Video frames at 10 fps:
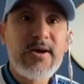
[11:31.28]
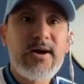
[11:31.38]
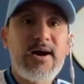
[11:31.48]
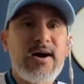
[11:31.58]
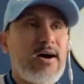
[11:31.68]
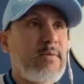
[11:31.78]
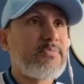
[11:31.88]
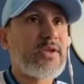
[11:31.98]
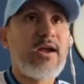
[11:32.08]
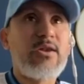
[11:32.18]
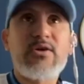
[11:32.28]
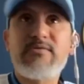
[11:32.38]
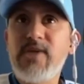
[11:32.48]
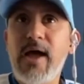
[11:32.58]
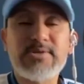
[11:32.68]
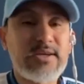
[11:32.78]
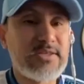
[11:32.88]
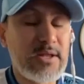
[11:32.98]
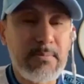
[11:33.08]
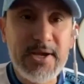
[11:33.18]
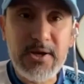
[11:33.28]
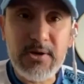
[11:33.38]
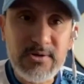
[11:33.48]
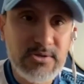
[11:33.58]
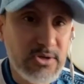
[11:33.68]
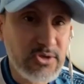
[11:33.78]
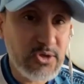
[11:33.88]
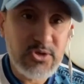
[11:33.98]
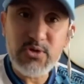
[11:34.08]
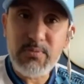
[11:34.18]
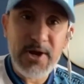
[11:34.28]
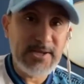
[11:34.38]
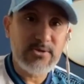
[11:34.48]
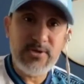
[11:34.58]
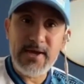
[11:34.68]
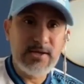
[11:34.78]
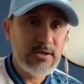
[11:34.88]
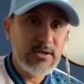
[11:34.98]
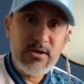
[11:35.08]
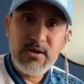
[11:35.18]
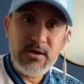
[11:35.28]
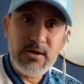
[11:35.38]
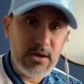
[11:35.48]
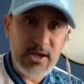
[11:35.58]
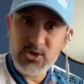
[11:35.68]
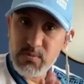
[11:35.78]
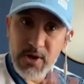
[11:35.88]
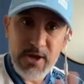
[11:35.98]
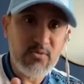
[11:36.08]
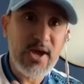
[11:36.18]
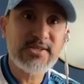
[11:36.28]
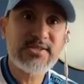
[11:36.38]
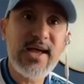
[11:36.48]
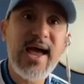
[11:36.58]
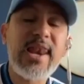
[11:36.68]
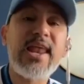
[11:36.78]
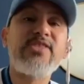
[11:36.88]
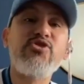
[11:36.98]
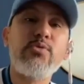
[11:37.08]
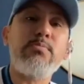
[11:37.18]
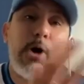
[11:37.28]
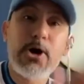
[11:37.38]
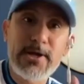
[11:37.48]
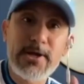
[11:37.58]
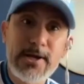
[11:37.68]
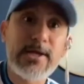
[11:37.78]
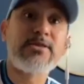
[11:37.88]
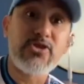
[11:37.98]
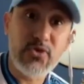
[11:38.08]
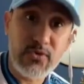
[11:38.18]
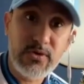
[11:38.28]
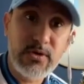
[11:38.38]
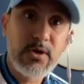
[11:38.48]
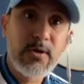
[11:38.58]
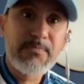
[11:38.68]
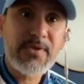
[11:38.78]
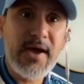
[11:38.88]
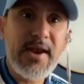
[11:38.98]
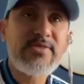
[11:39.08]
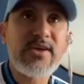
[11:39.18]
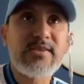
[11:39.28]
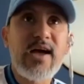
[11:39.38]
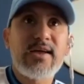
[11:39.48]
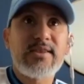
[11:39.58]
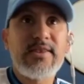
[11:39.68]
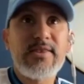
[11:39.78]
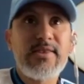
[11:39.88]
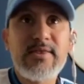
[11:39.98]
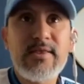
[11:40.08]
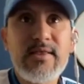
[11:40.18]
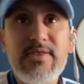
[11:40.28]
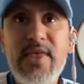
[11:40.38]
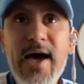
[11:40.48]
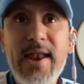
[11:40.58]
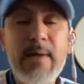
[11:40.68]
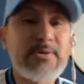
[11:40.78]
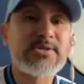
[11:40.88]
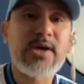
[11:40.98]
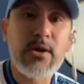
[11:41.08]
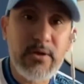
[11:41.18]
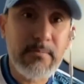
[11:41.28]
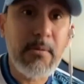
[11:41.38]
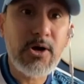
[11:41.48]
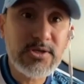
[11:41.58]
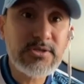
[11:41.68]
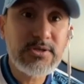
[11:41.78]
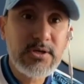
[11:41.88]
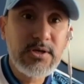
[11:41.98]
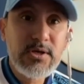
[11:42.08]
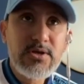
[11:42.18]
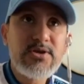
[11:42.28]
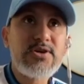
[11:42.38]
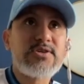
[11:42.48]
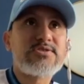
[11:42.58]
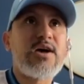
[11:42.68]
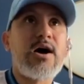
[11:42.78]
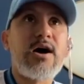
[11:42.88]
A lot of times I tell my girls, don't use your brain today. Let your brain rest and let your body lead you. And I think that happens a lot on bars. Is